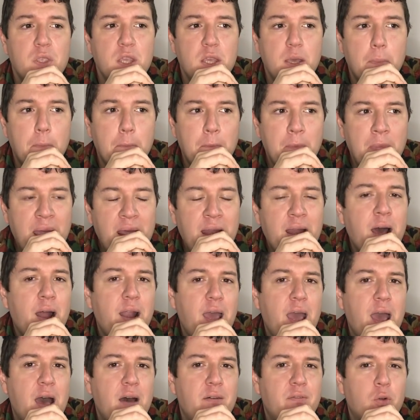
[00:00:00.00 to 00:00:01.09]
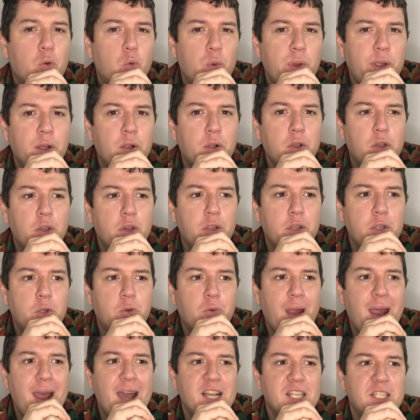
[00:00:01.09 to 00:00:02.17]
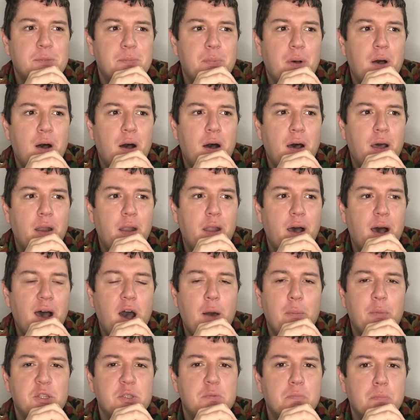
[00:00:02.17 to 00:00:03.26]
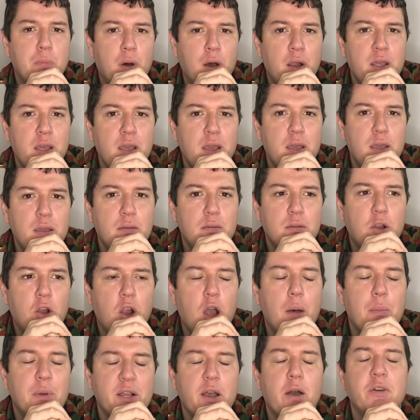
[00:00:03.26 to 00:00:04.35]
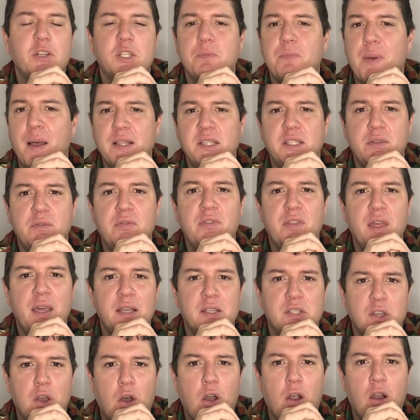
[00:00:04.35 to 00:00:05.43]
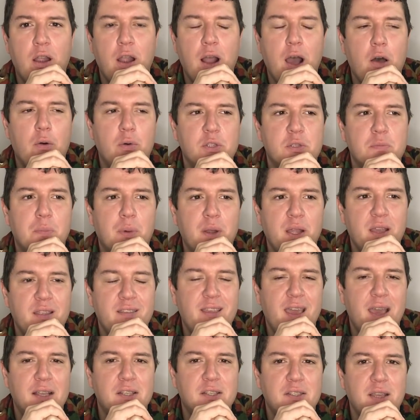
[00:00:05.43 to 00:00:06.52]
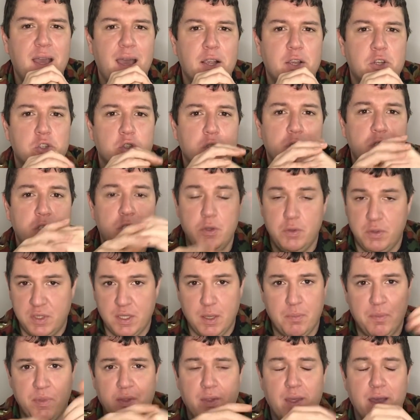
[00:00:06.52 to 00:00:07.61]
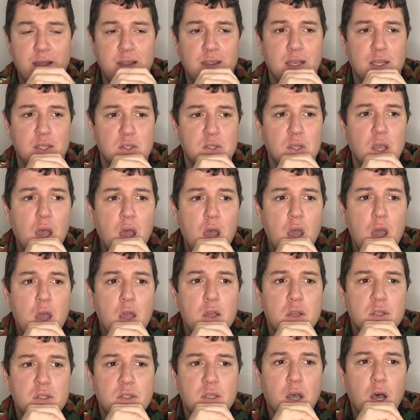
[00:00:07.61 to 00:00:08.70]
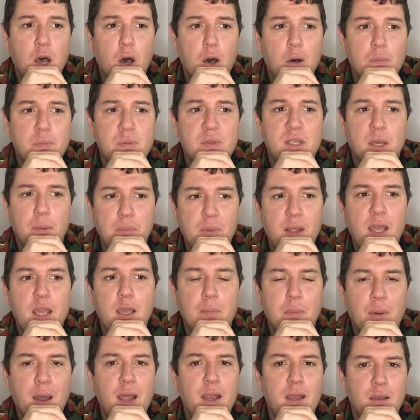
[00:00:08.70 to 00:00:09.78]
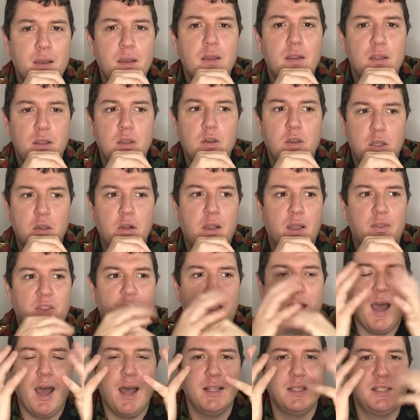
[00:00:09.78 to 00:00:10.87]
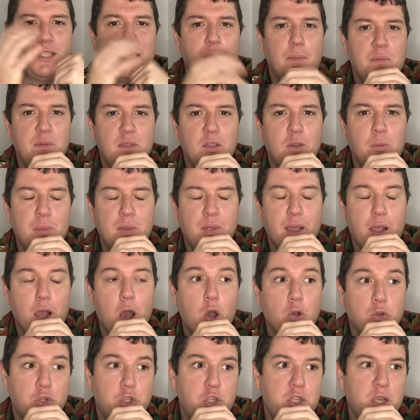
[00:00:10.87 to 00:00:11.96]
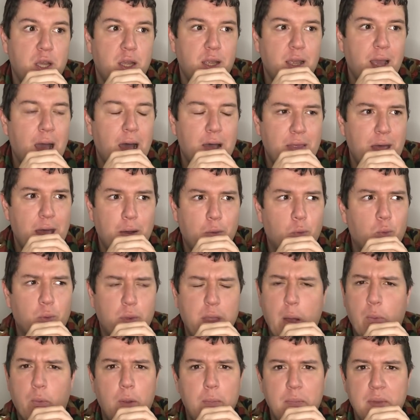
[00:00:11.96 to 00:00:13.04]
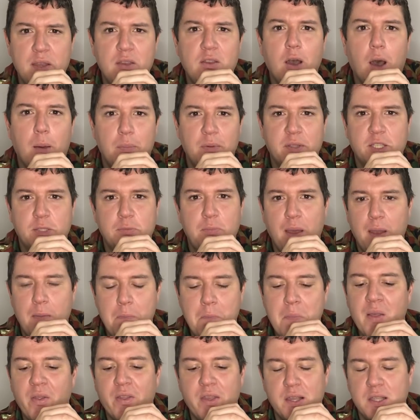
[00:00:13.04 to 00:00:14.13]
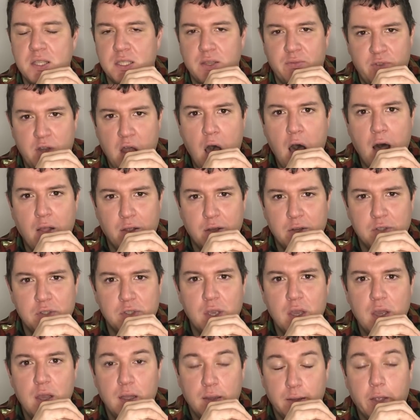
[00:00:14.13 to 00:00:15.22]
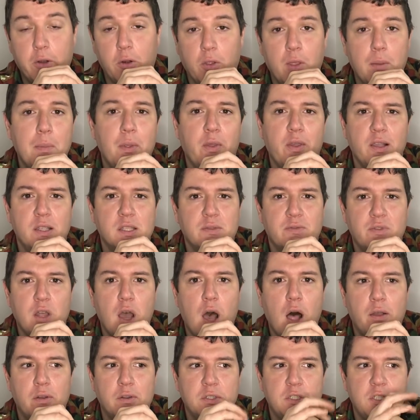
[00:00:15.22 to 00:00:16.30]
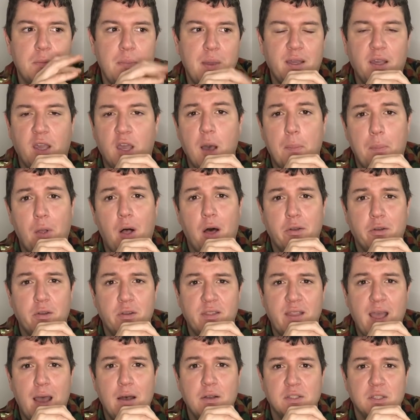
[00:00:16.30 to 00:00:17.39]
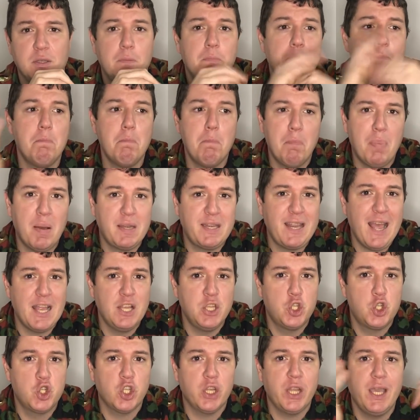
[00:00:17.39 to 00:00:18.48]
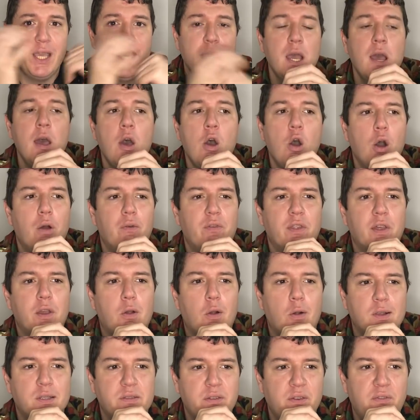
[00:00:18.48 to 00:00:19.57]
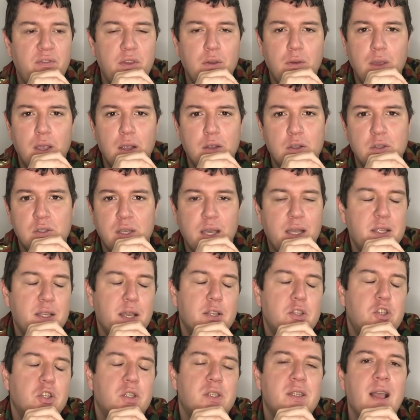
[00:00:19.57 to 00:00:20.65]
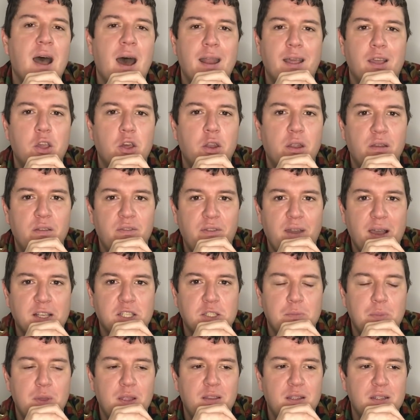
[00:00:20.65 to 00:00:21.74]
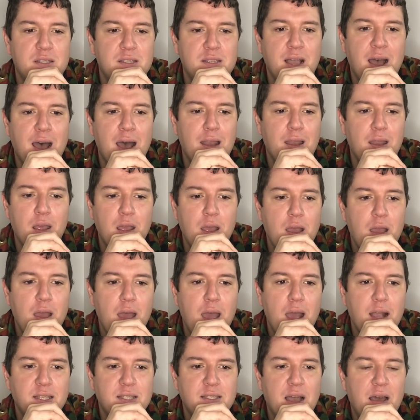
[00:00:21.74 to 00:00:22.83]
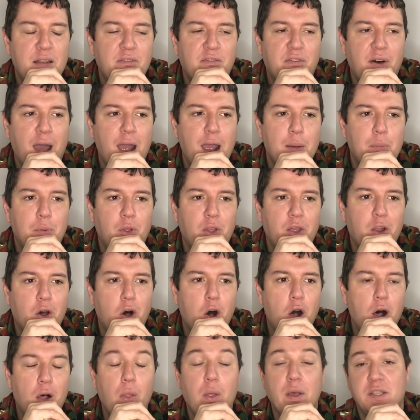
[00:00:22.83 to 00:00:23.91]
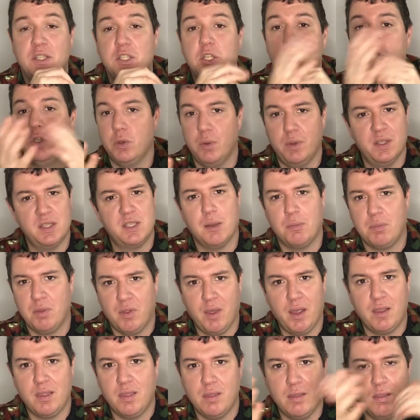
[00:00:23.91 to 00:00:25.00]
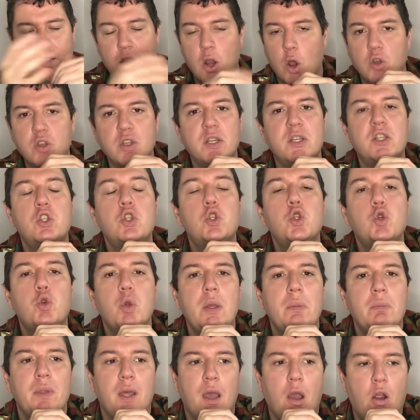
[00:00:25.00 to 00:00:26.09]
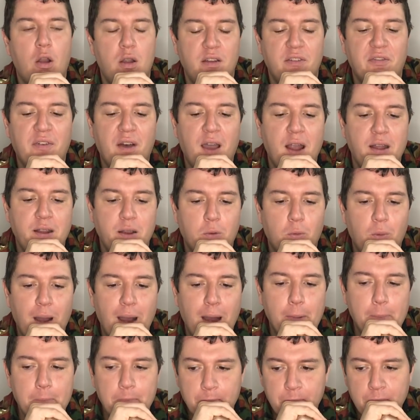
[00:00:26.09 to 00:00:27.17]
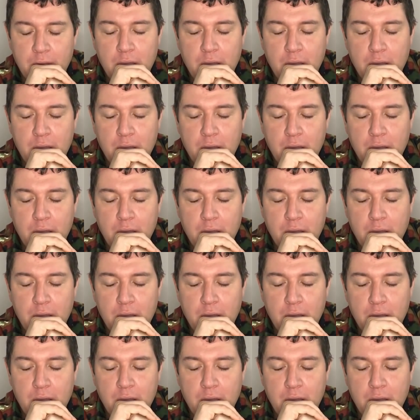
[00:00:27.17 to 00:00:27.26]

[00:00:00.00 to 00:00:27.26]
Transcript: You may not have a real good grasp on uh, how much money or how, how expensive things are and how much money it takes to actually do something like this. So someday you might you'll, you'll get the concept and you'll be like, oh shit, yeah, that, that would be dumb to spend millions of dollars, literally millions of dollars to make a couple hundred thousand potentially over the course of a few years. It, it's just not a good investment. It's not, it's not viable at all unless you're doing something like, you know, extremely hard to find and rare.